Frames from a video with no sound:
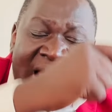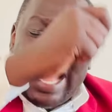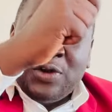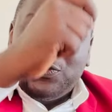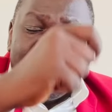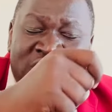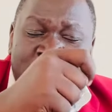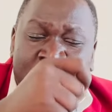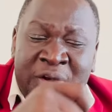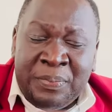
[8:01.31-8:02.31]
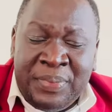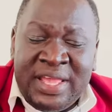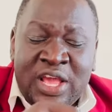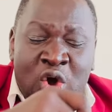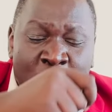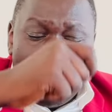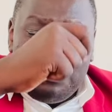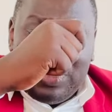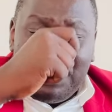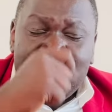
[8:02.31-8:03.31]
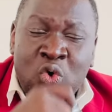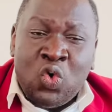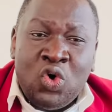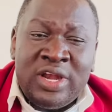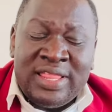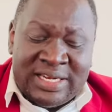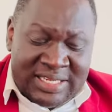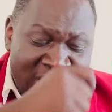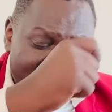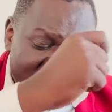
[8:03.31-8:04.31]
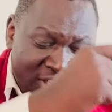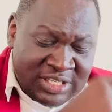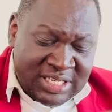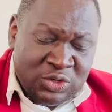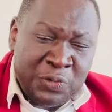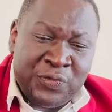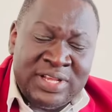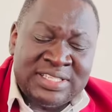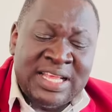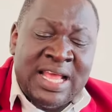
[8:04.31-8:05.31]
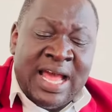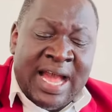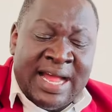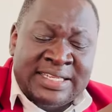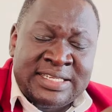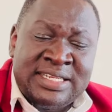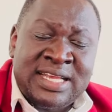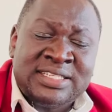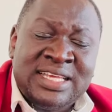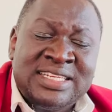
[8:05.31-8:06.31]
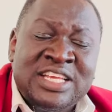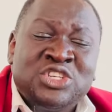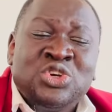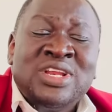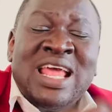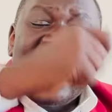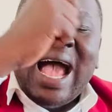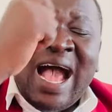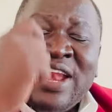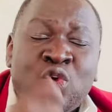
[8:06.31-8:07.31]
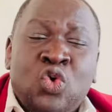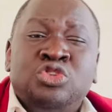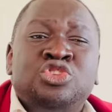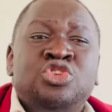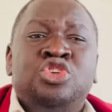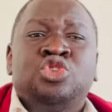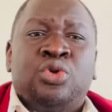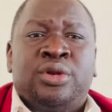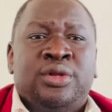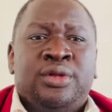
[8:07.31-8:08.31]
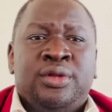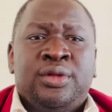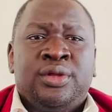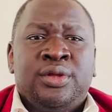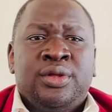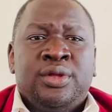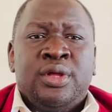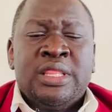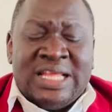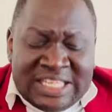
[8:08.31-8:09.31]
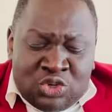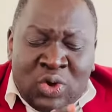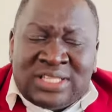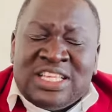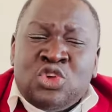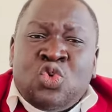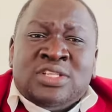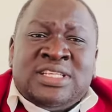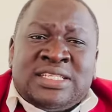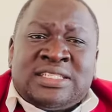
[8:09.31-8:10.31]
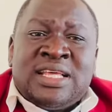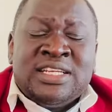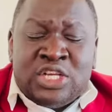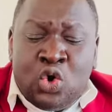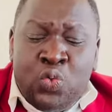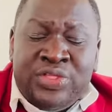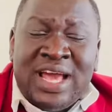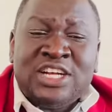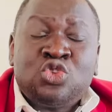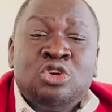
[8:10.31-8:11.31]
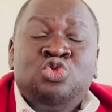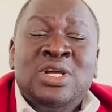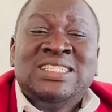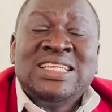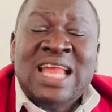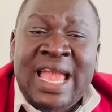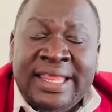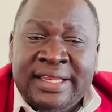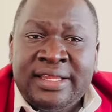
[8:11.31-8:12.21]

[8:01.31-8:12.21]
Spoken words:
and 41(B) of the Penal Code that have seditious offense and seditious intention and Constitution, that it was inconsistent with Article 29,